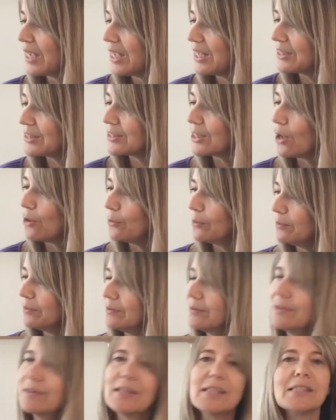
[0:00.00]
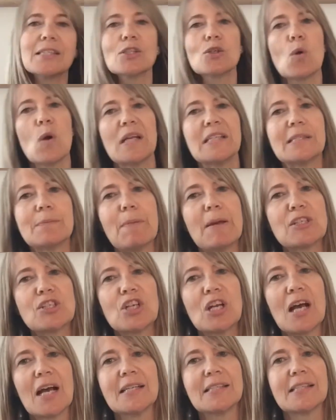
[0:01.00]
So this is quite
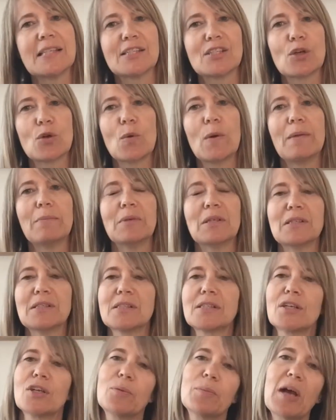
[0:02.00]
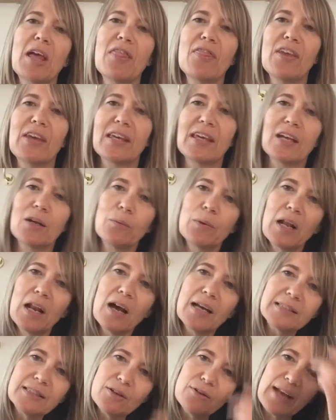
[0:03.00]
specialised, this equipment. So you might be thinking, well,
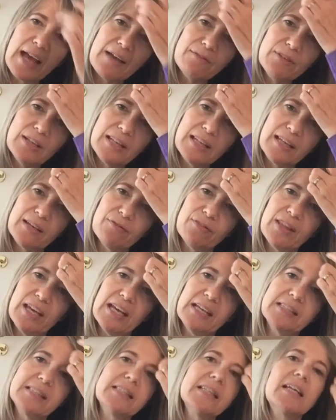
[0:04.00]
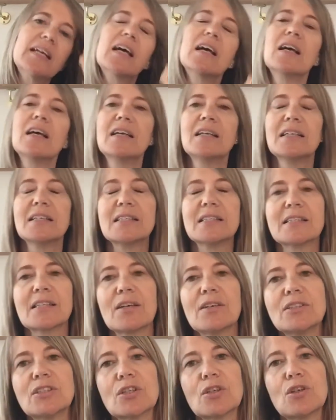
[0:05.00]
I don't have any of this and it's
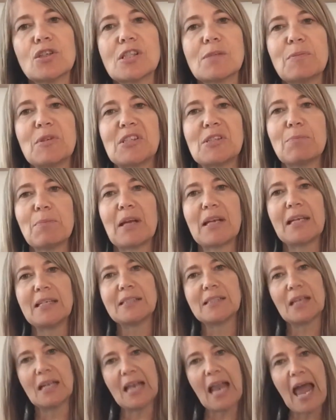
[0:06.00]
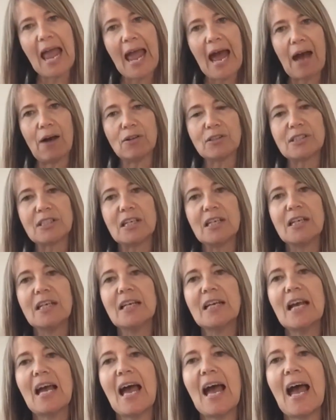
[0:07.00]
going to cost me some money to lay out
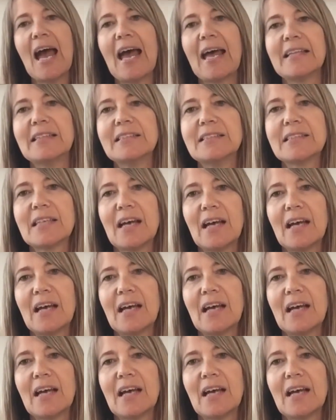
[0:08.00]
and